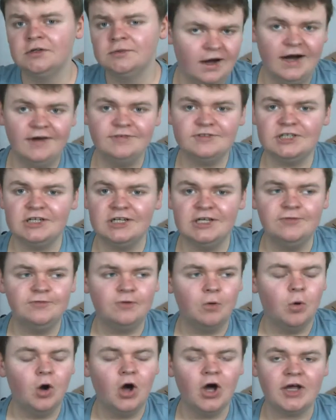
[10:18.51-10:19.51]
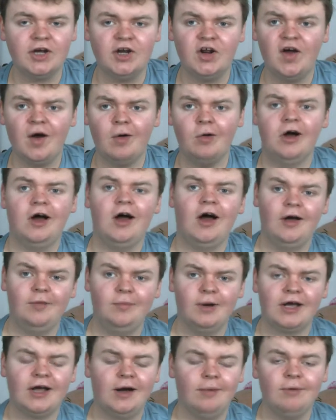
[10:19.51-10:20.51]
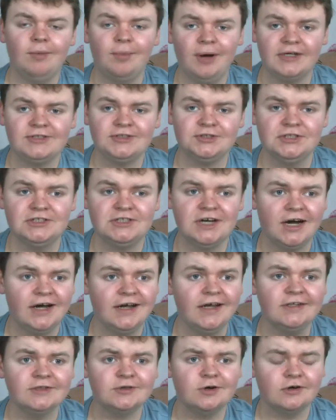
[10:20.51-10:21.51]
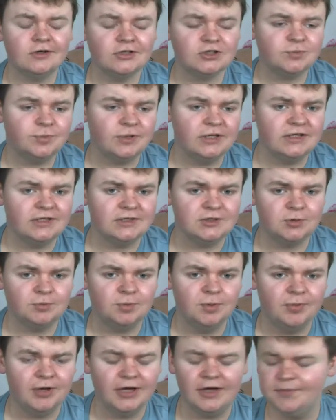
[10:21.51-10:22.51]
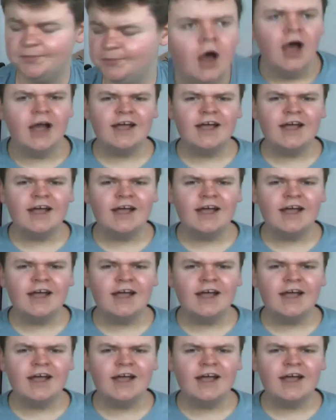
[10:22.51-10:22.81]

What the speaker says: I have to leave for work in an hour, and my camera battery is dying, so I've got to speed this up a bit.